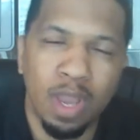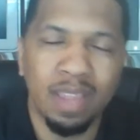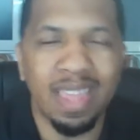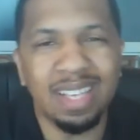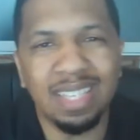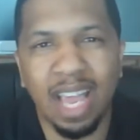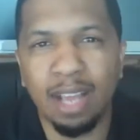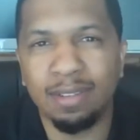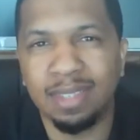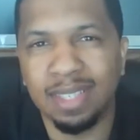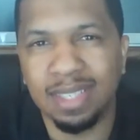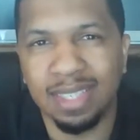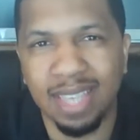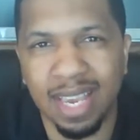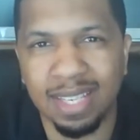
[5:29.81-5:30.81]
That's how
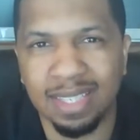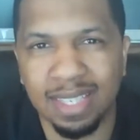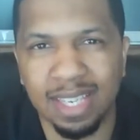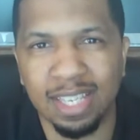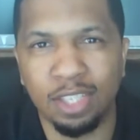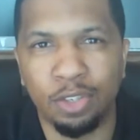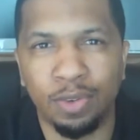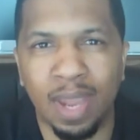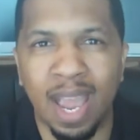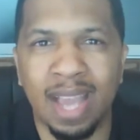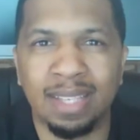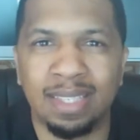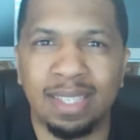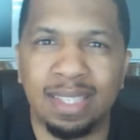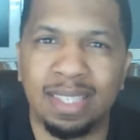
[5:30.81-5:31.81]
success is, you
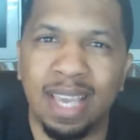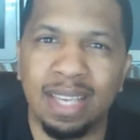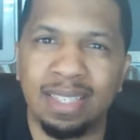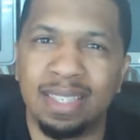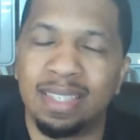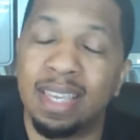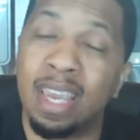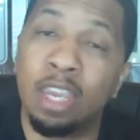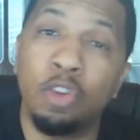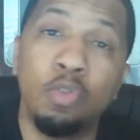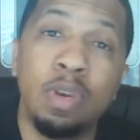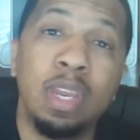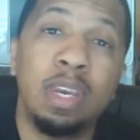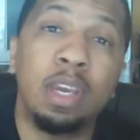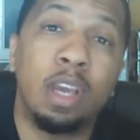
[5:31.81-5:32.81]
guys. Success is saying you
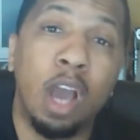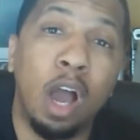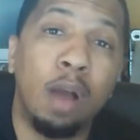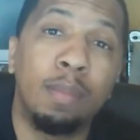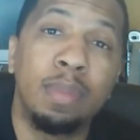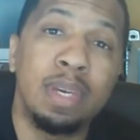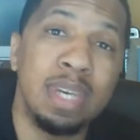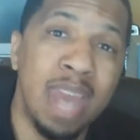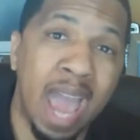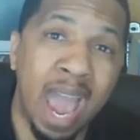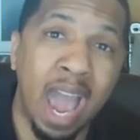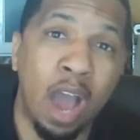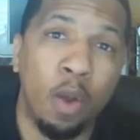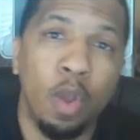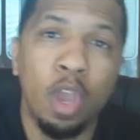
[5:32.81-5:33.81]
need to come
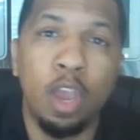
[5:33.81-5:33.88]
now.